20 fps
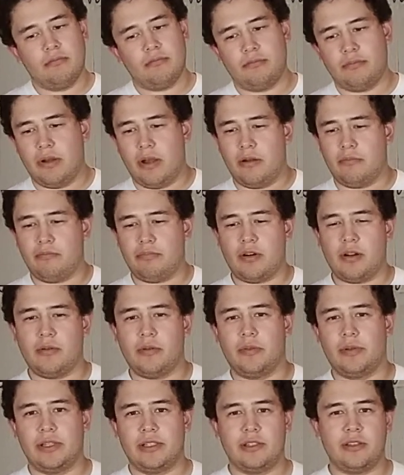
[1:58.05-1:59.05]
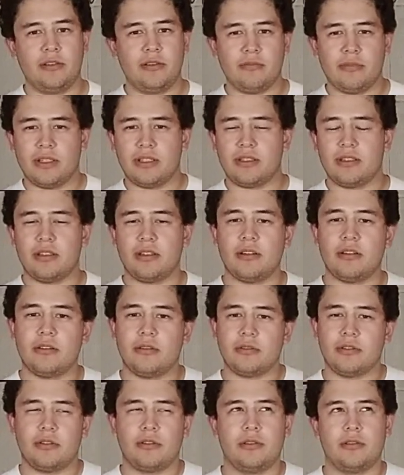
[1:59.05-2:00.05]
about probably 2 months
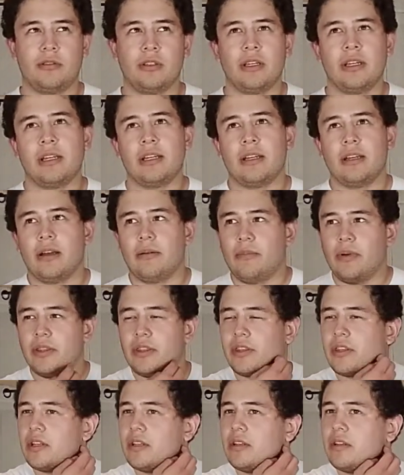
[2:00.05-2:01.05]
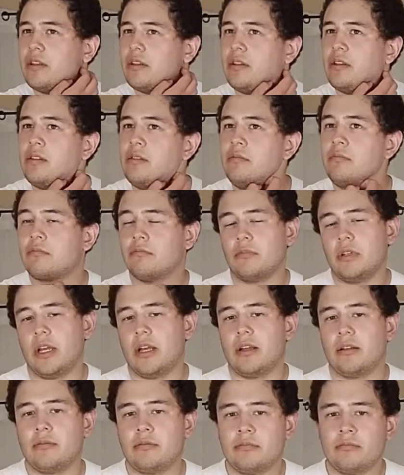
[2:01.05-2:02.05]
ago, a month, and yeah,